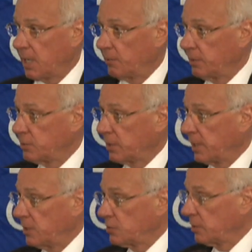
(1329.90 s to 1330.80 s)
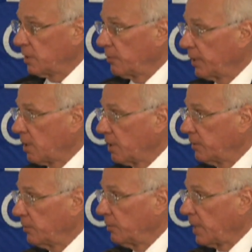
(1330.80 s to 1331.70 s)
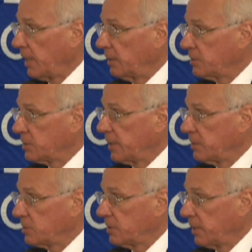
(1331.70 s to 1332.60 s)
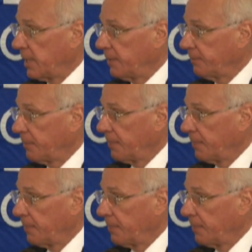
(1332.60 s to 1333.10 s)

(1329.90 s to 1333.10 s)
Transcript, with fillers: higher education going on in the United States today.